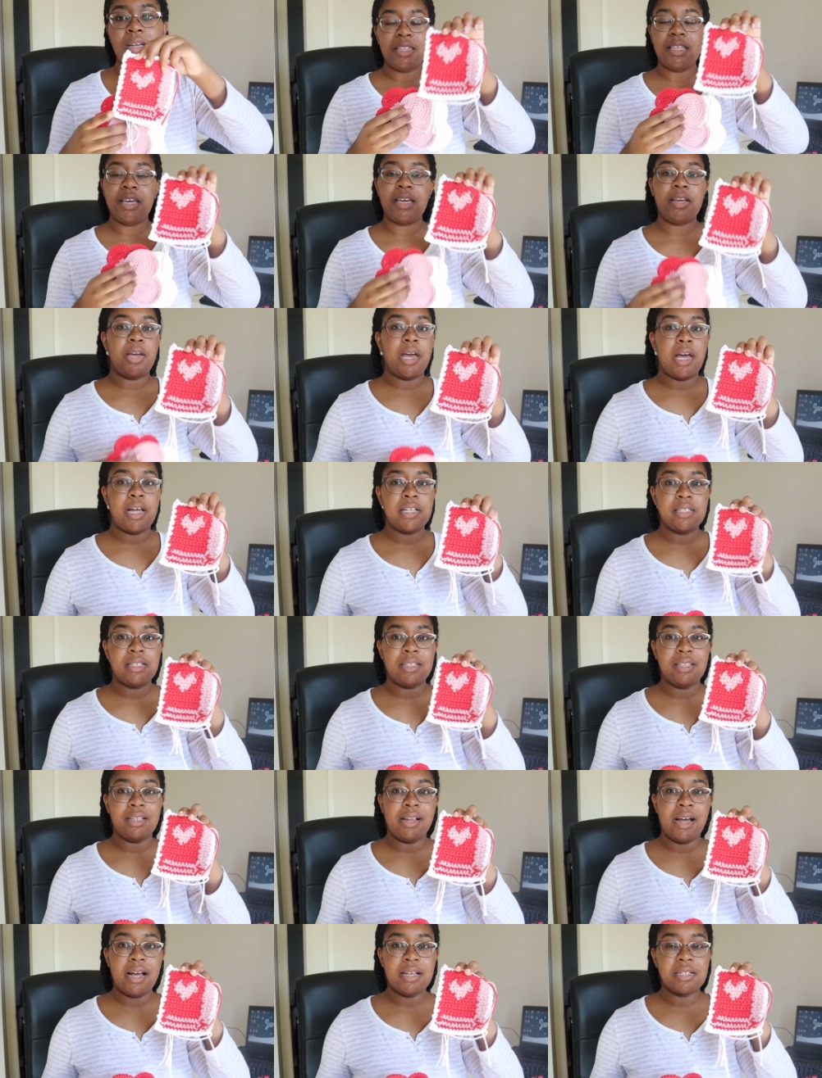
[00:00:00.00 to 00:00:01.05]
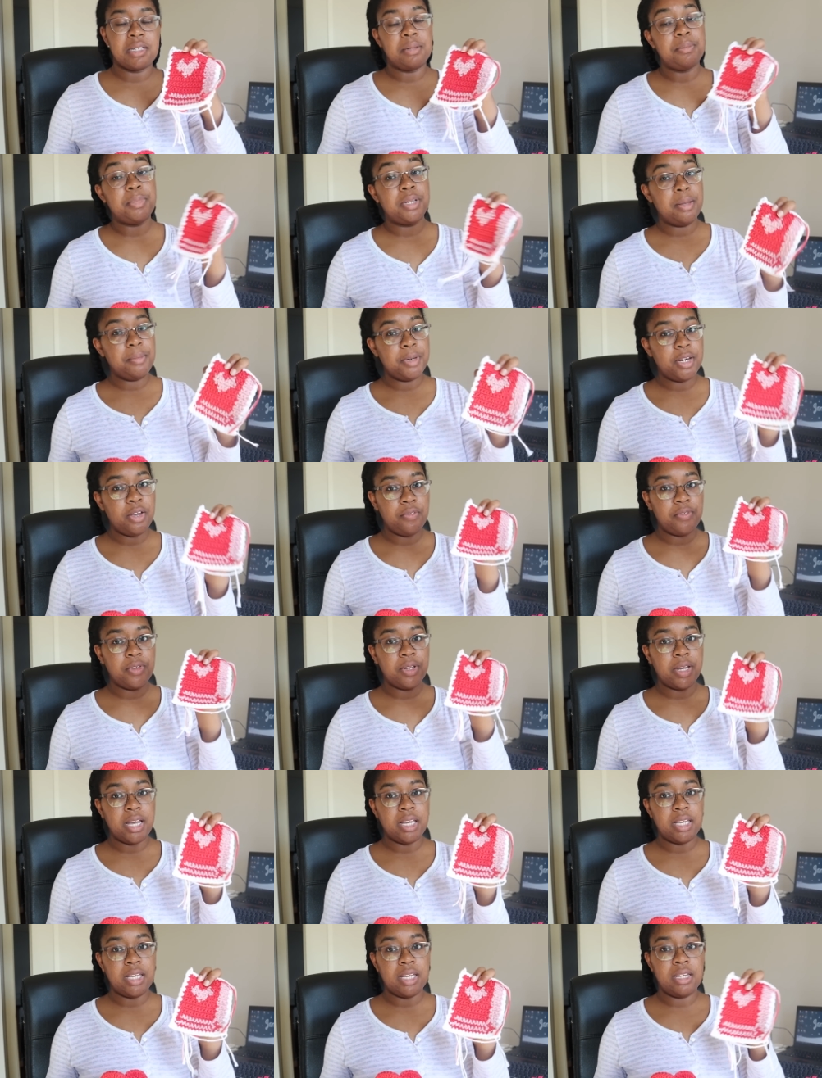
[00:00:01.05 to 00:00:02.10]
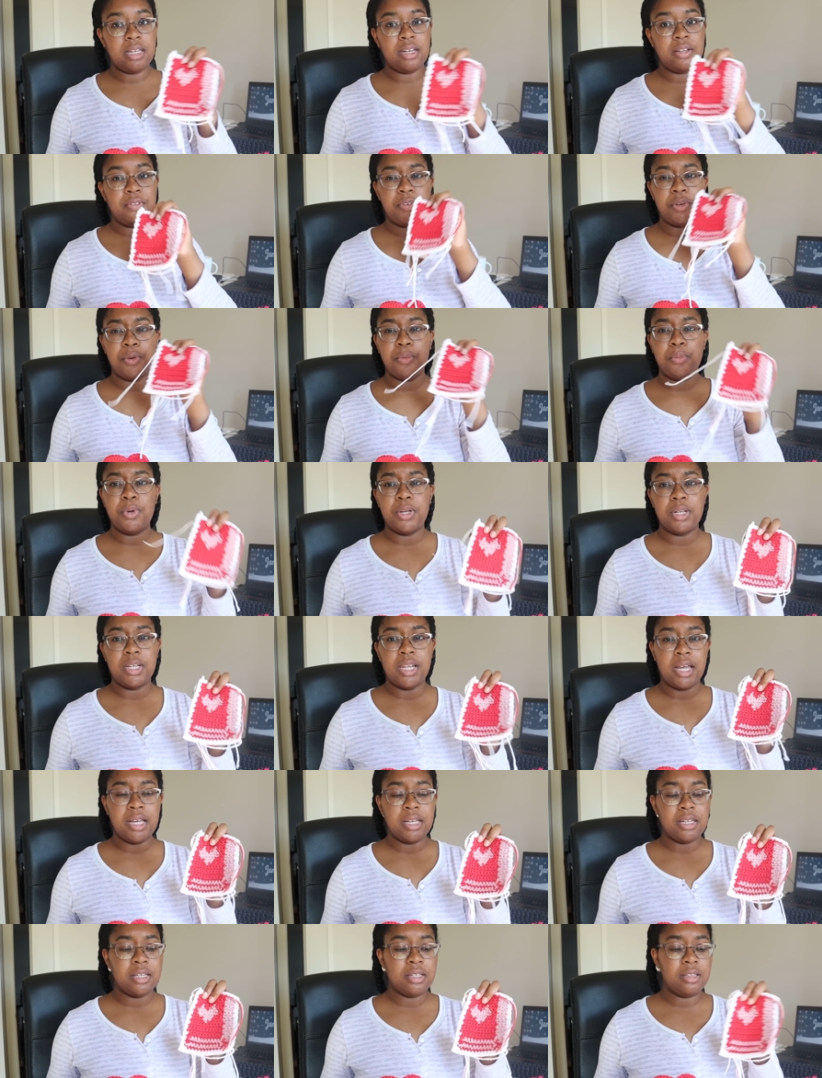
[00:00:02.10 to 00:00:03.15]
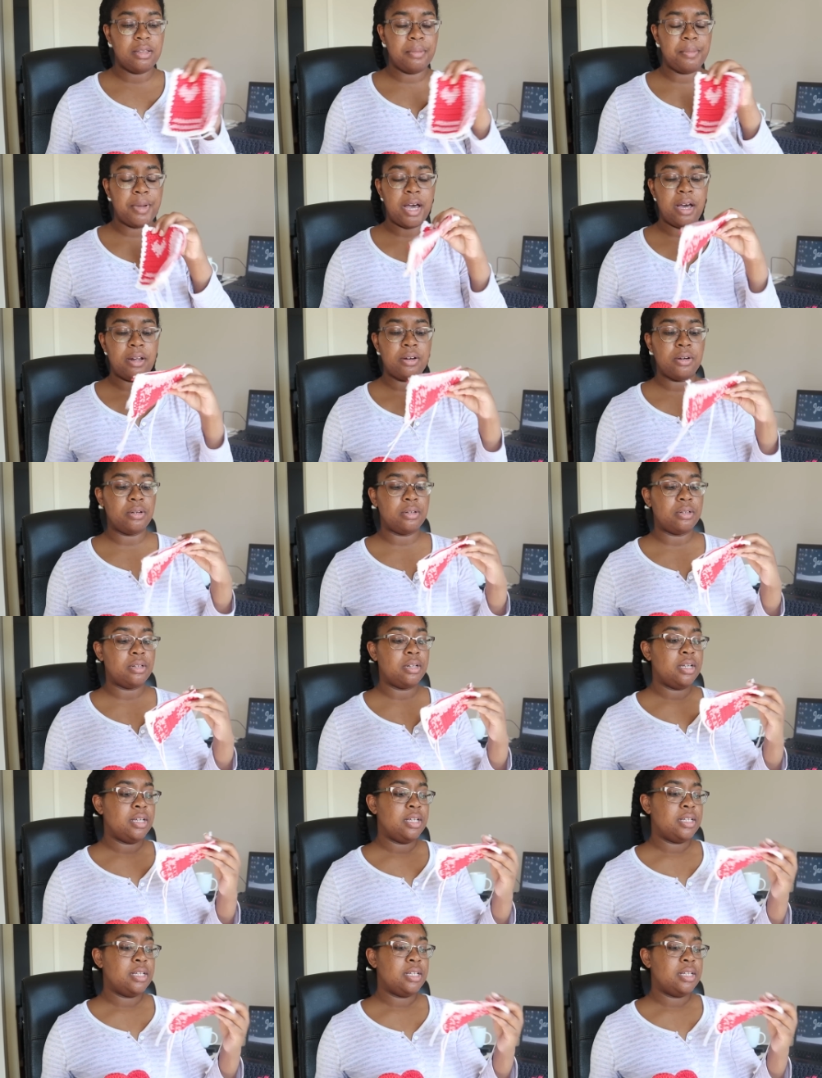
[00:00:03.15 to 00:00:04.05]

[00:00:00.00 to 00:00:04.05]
I think I asked in the last clip, but let me know if you like it, if you would like the pattern